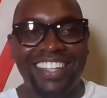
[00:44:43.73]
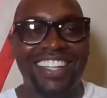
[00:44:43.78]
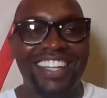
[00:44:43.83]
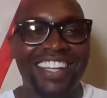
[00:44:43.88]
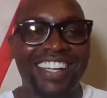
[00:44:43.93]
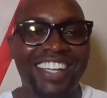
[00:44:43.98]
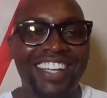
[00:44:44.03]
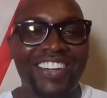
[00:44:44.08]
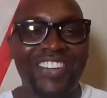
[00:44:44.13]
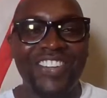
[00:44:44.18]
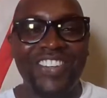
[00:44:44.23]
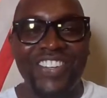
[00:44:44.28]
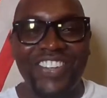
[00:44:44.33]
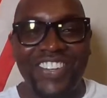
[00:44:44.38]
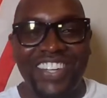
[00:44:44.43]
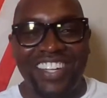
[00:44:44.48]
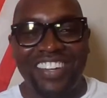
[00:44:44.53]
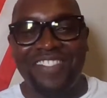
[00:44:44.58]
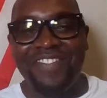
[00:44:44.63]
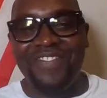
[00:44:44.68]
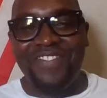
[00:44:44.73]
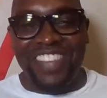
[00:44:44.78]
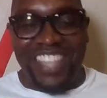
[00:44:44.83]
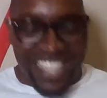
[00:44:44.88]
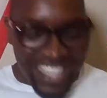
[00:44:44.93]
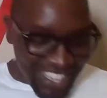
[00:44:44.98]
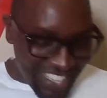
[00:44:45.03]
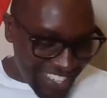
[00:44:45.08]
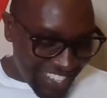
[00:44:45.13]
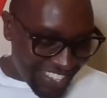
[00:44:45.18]
The Kikuyu in
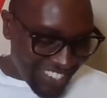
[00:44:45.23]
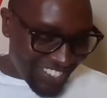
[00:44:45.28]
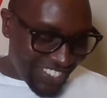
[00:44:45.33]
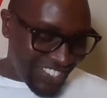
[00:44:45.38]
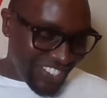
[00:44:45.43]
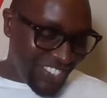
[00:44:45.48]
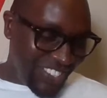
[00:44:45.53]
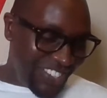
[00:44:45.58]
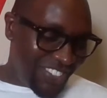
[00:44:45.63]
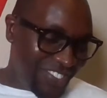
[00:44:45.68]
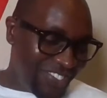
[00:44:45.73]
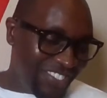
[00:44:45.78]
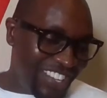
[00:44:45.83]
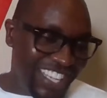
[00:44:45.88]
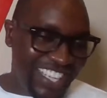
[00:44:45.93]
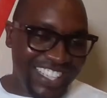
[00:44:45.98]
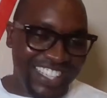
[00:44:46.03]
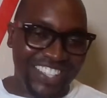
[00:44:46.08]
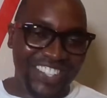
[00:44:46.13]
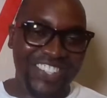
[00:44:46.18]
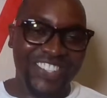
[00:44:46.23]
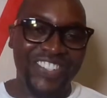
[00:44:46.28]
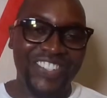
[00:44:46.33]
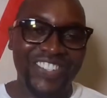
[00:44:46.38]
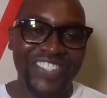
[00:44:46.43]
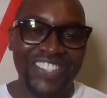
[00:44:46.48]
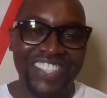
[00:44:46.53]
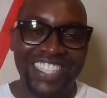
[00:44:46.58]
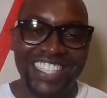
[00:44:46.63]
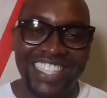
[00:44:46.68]
me? Oh my
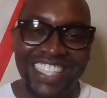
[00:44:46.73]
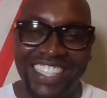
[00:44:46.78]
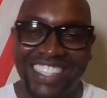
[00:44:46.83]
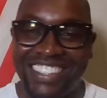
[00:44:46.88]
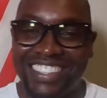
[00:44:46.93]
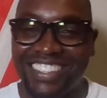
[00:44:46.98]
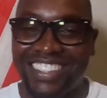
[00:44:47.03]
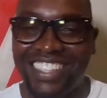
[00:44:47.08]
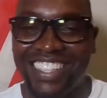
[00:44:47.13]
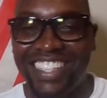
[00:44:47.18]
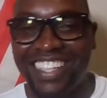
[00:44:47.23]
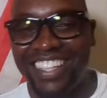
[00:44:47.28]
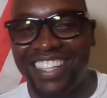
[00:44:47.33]
goodness.